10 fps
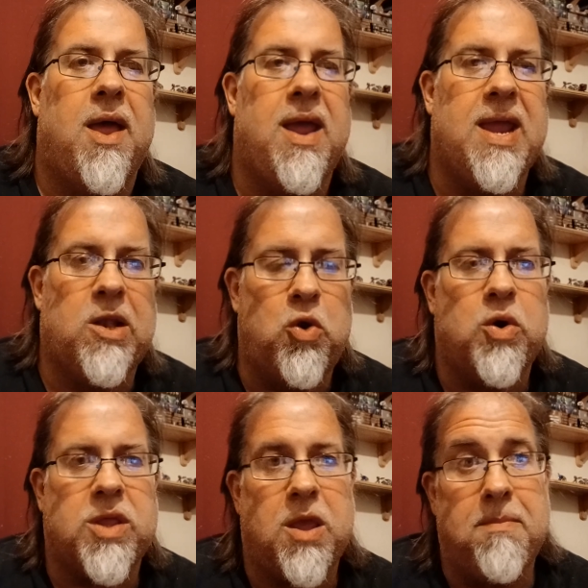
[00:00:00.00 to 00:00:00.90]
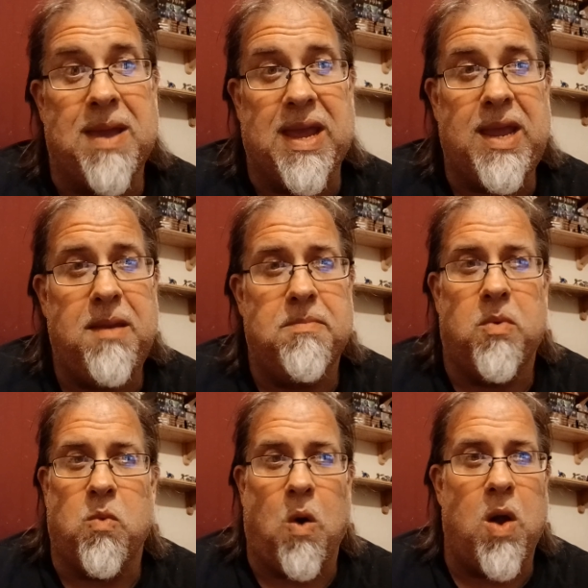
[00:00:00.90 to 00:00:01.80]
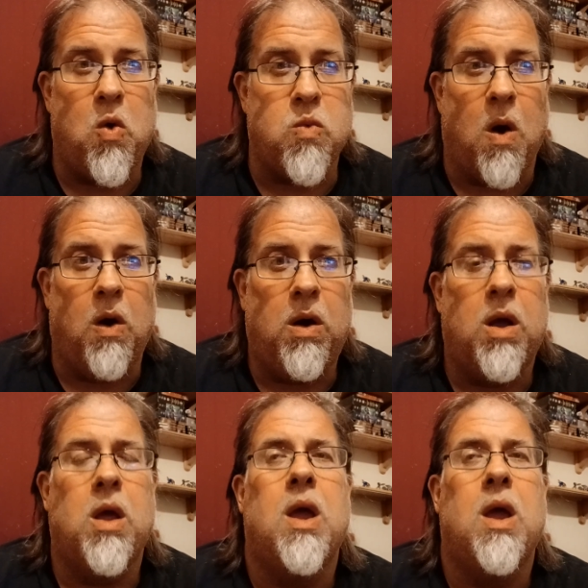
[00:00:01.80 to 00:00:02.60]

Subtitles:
it looks to me, right or wrong,